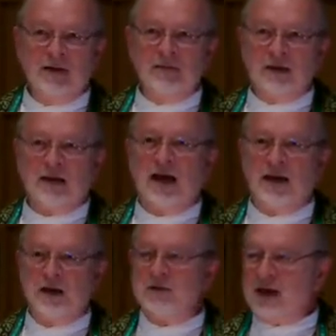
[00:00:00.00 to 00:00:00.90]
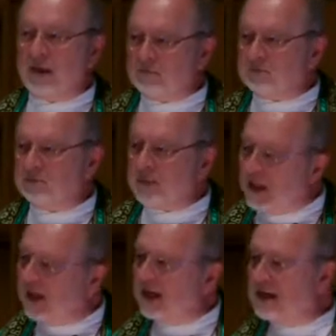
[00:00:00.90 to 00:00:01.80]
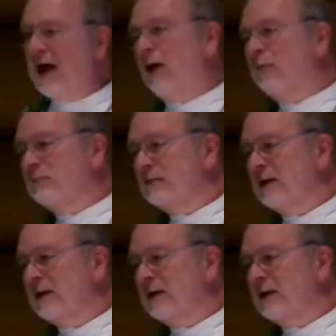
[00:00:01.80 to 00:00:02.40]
Well, Daniel kept kneeling down